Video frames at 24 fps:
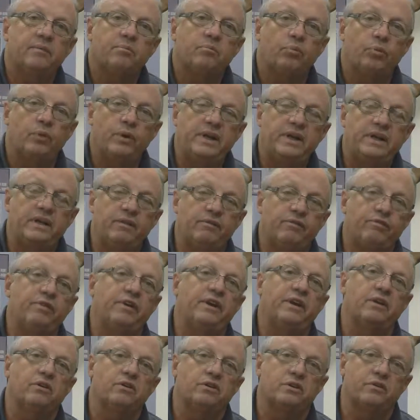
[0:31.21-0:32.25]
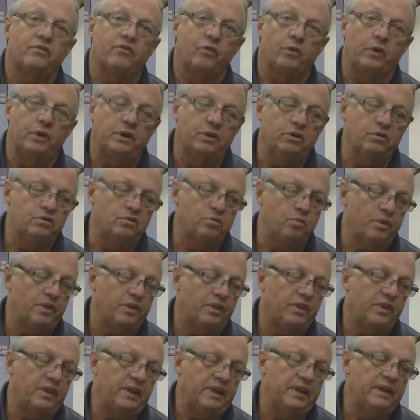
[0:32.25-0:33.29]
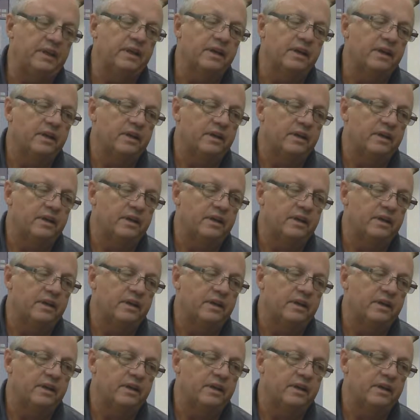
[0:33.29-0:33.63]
pre-configured for use with the